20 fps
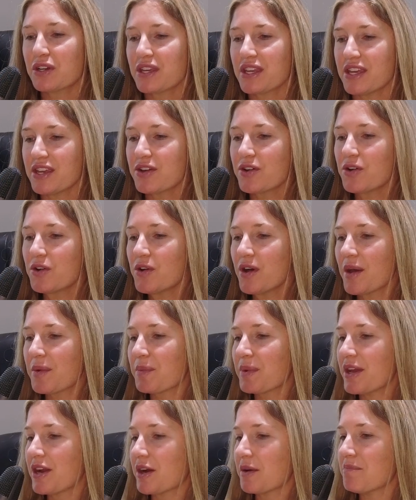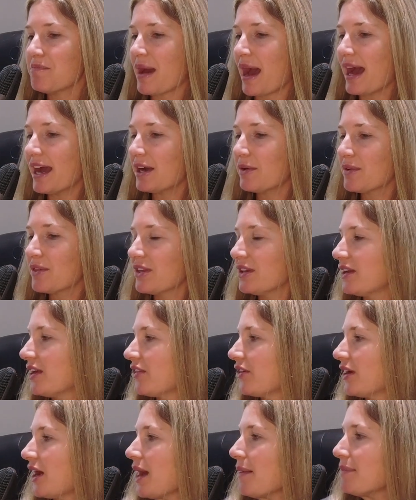Eagle, and we are back with
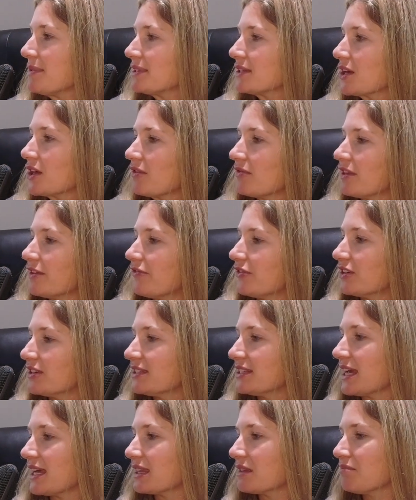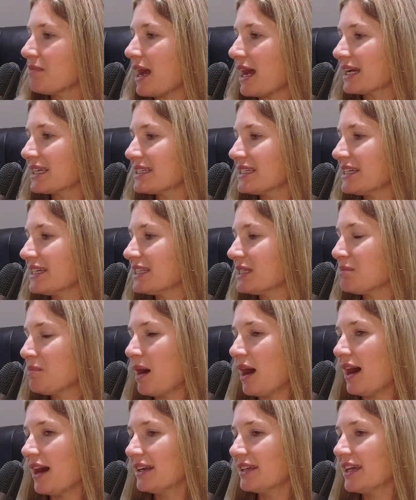another episode of the Forsyth Magazines
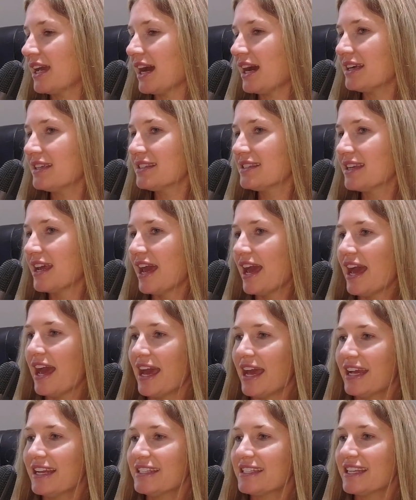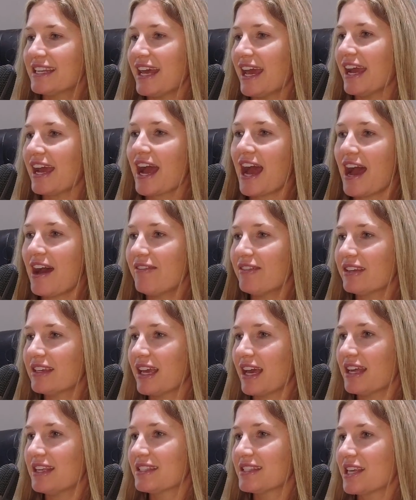podcast. And today I have a
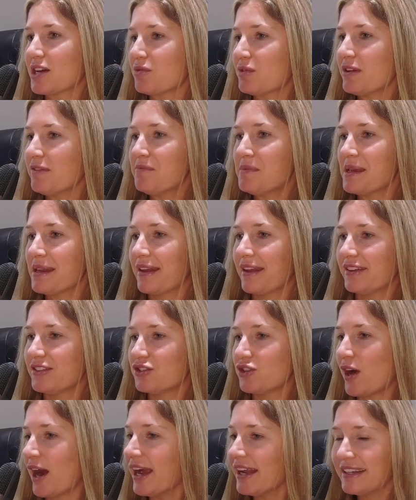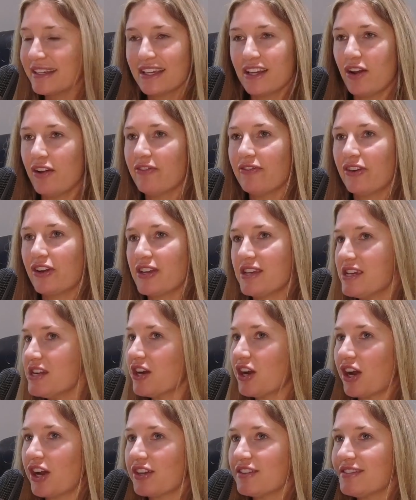guest that we've been trying to get on for
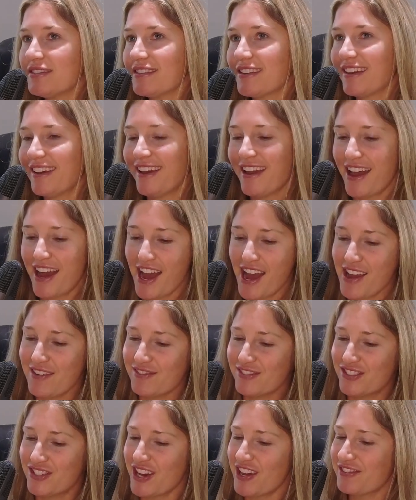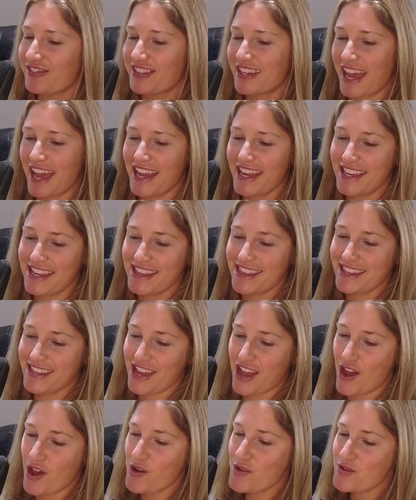years. I have Jeff Cayton,
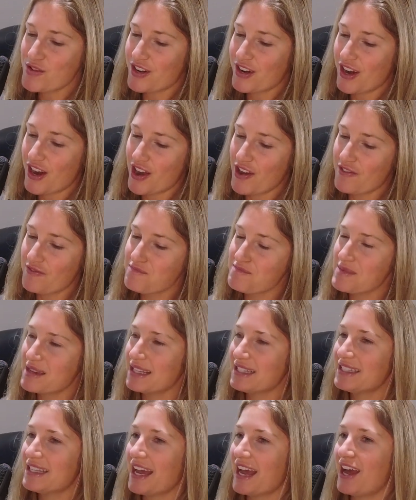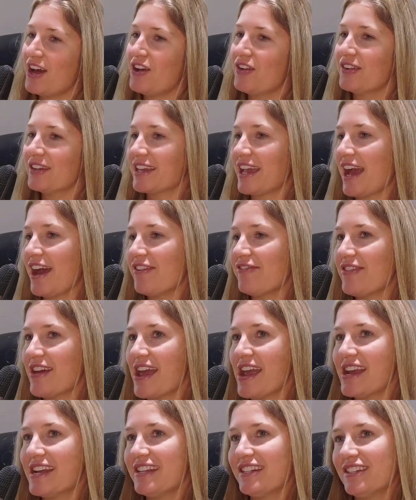the owner of Midtown
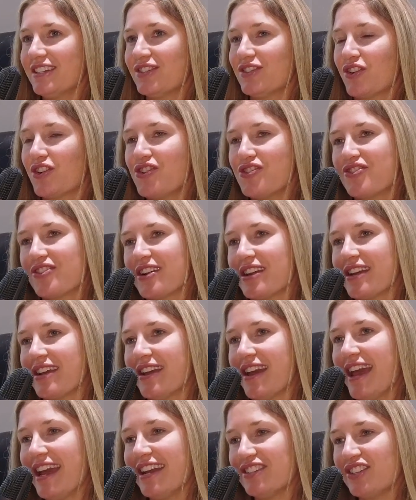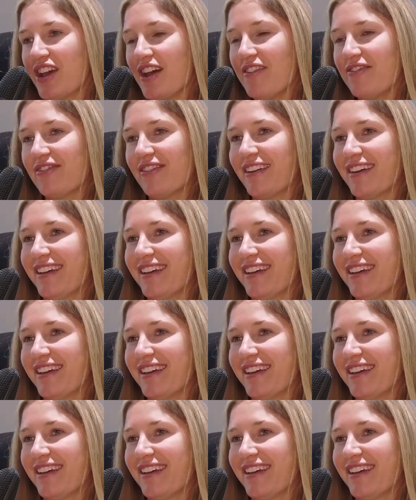Café and Dessertery. Hey, Jeff.